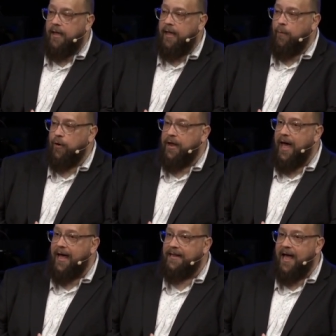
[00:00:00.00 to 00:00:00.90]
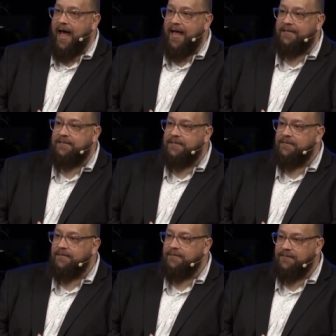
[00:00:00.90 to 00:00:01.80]
And where God guides,
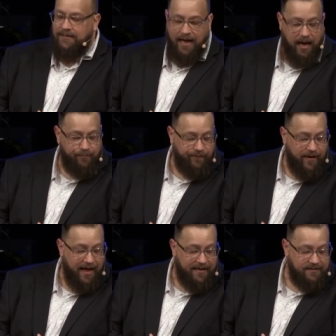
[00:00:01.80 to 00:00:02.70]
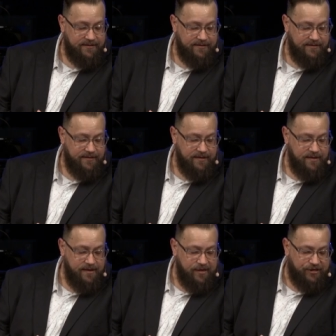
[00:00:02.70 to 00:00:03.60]
God provides.
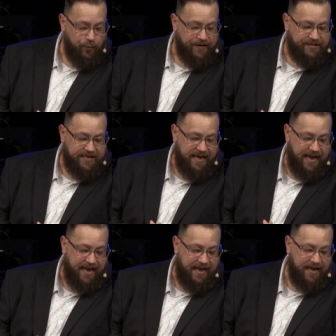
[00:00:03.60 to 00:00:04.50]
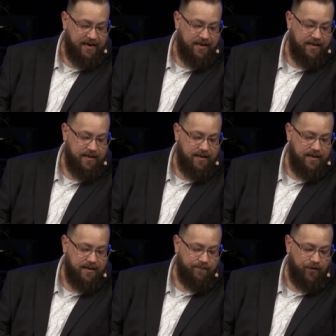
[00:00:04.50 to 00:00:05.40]
So we see in
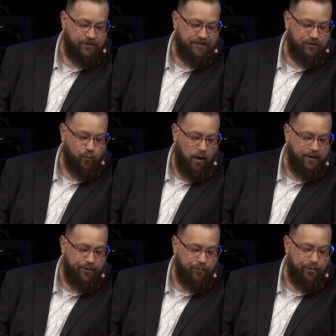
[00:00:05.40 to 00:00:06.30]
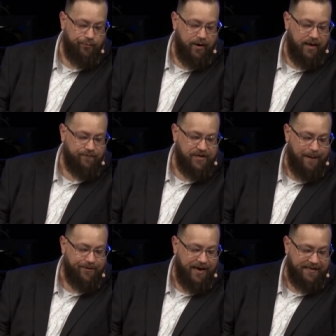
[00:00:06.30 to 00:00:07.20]
verses 1 through 3 of
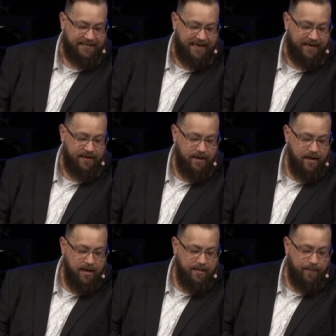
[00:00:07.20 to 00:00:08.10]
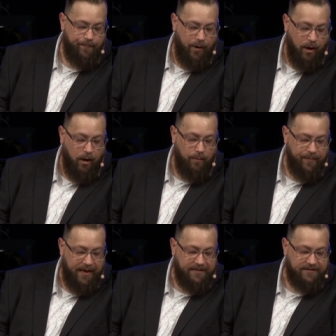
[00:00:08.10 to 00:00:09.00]
chapter 18 that Paul
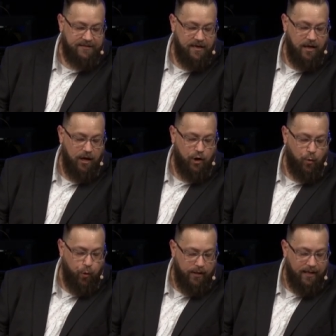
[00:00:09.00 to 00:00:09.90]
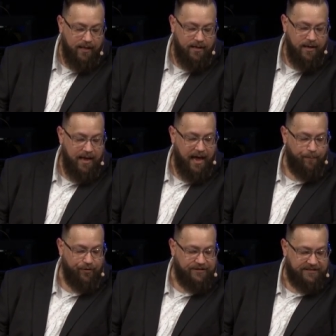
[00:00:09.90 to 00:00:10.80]
meets Aquila and
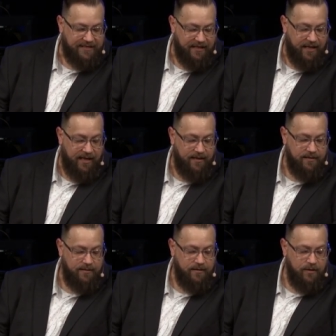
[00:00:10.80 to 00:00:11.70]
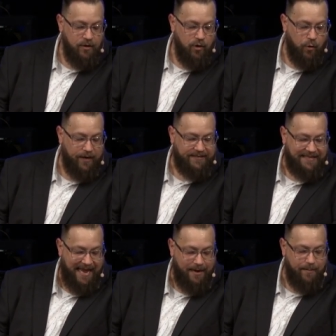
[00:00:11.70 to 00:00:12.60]
Priscilla, who are
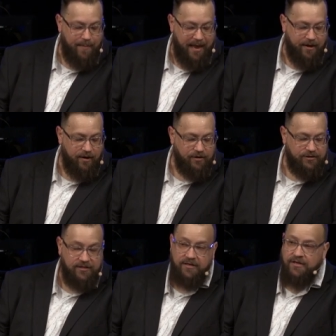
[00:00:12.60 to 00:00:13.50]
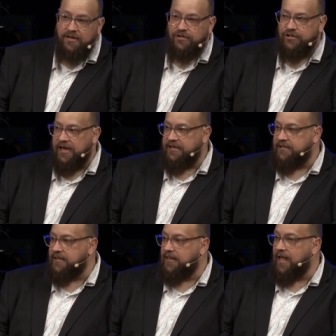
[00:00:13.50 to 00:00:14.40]
tent makers
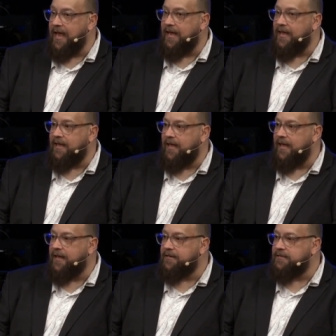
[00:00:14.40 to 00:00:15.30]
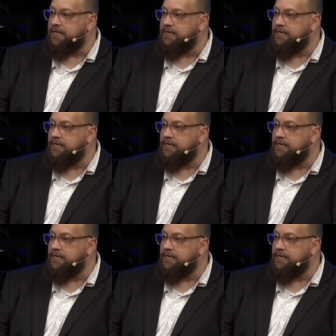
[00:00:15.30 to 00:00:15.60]
just like he is.